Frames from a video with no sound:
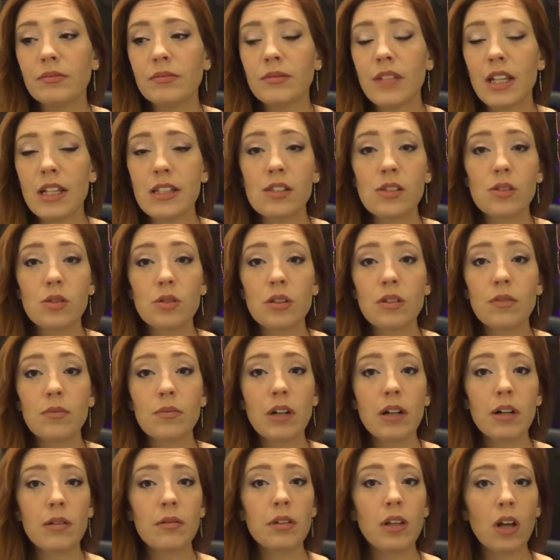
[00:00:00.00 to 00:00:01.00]
that's sort of
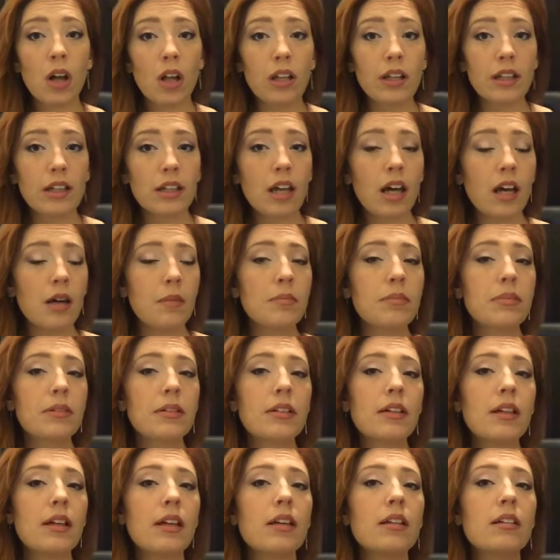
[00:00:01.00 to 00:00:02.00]
where we all end up.
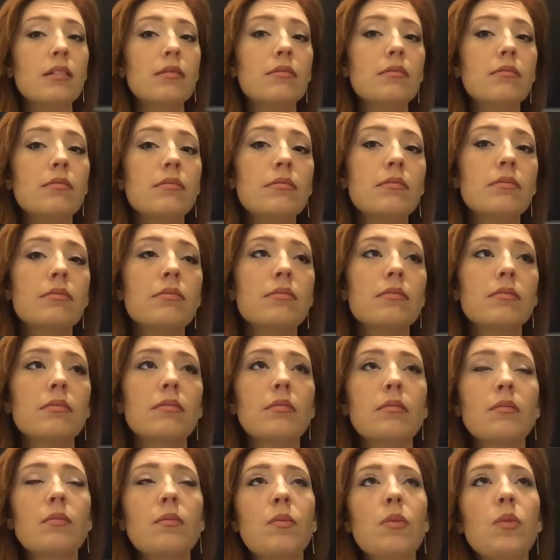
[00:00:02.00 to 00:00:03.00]

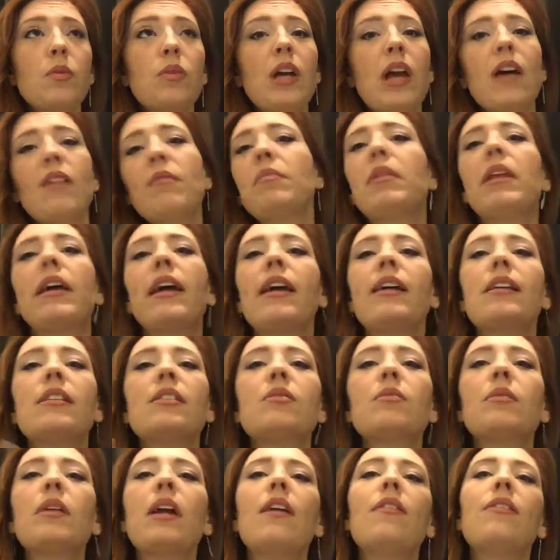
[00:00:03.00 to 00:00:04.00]
We have
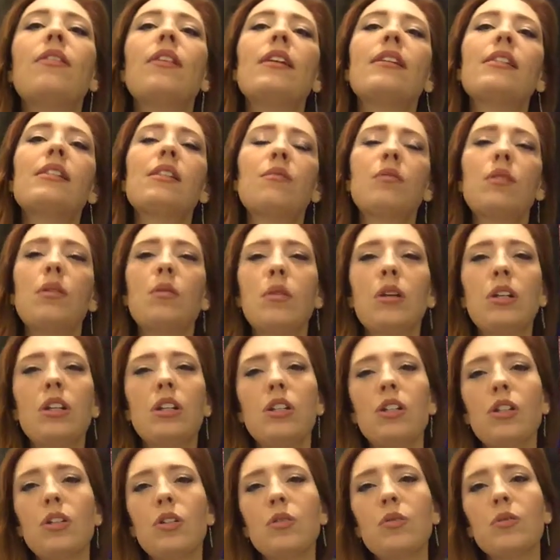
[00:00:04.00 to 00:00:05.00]
plans, we have things that we want to
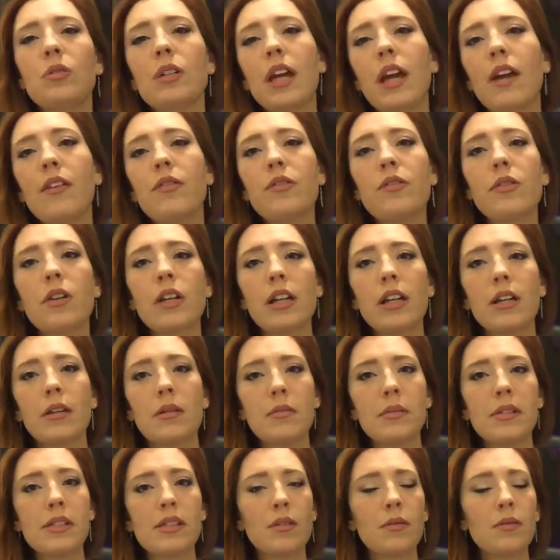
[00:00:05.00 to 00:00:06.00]
do, we have
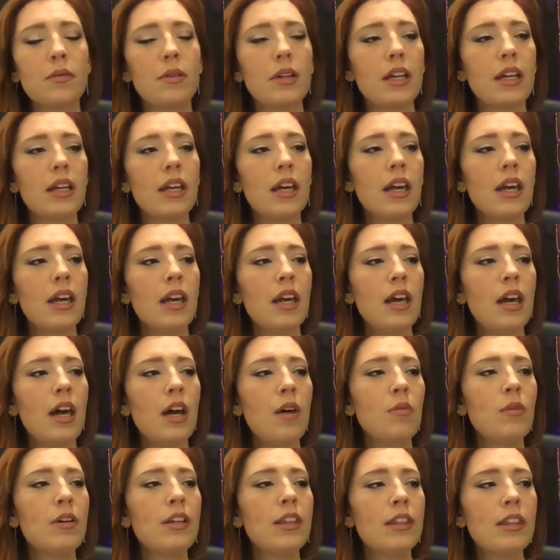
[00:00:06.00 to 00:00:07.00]
dreams, and we
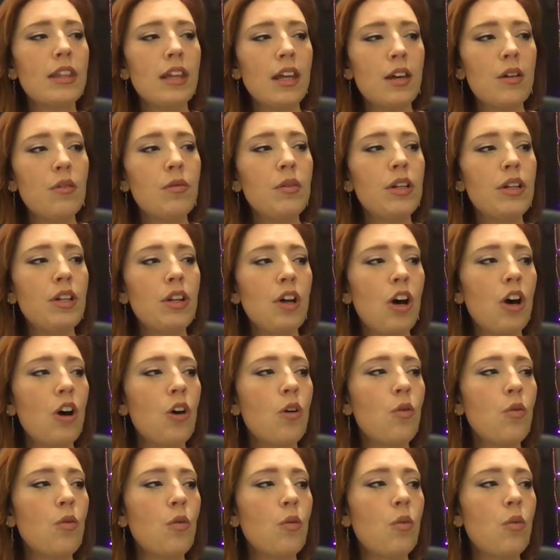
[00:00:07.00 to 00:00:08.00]
think we know